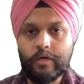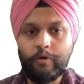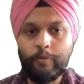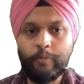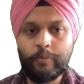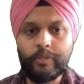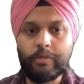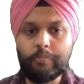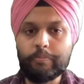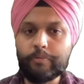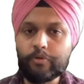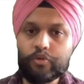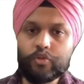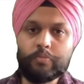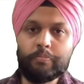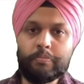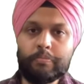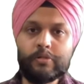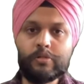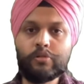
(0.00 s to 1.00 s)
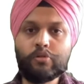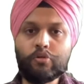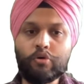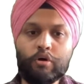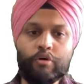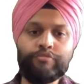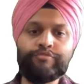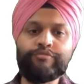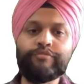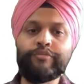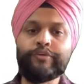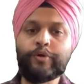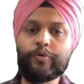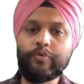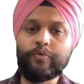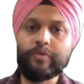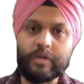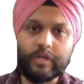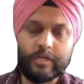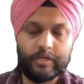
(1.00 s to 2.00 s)
with the principles of
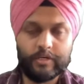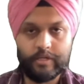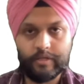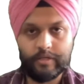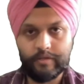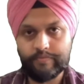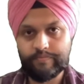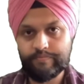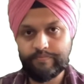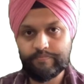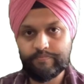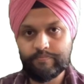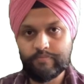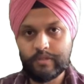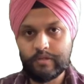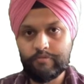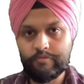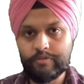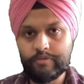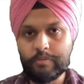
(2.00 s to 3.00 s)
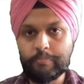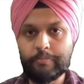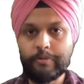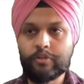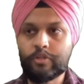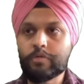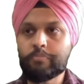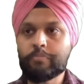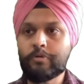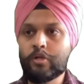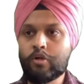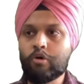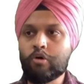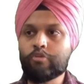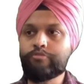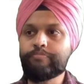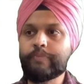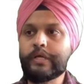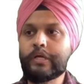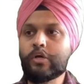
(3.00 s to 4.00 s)
neutrality, with the principle
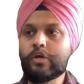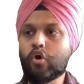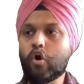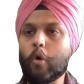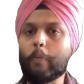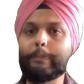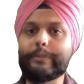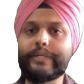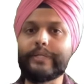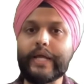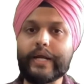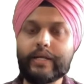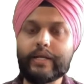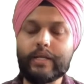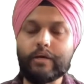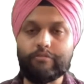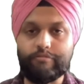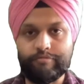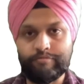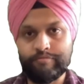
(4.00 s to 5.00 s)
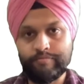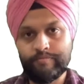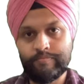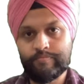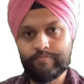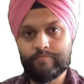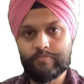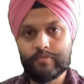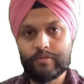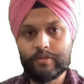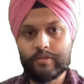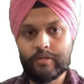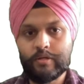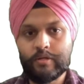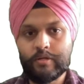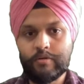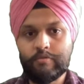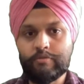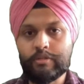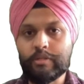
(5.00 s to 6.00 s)
of being objective,
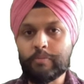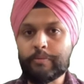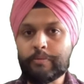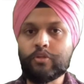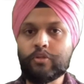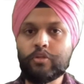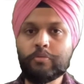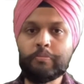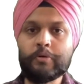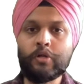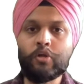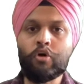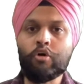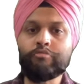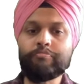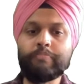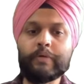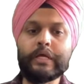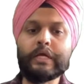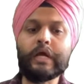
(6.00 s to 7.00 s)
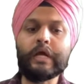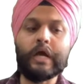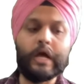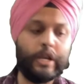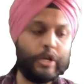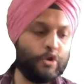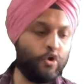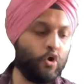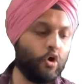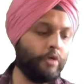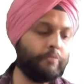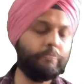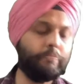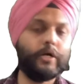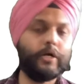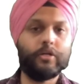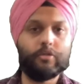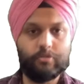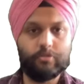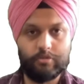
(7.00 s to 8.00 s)
with the principle of being
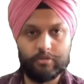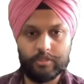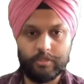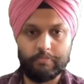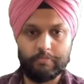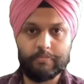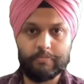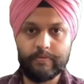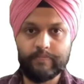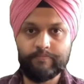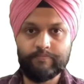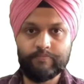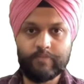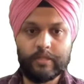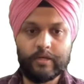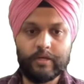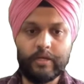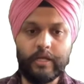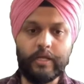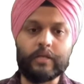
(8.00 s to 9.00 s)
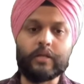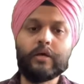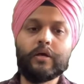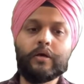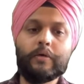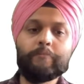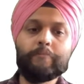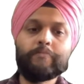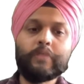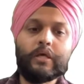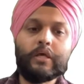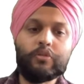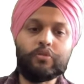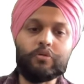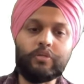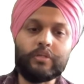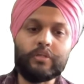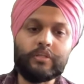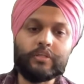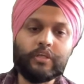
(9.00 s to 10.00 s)
non-partisanship, right? So
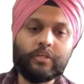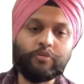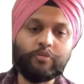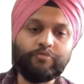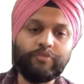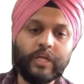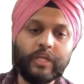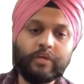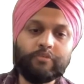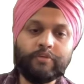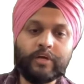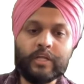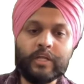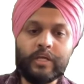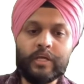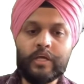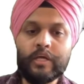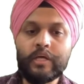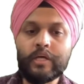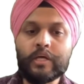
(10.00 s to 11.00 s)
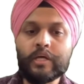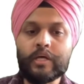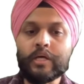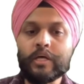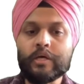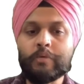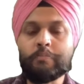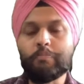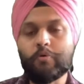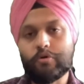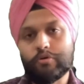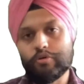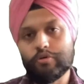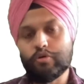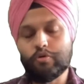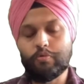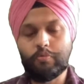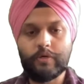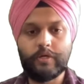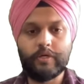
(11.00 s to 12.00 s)
this is very, very important
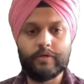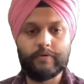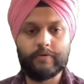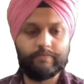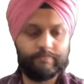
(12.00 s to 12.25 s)
over here.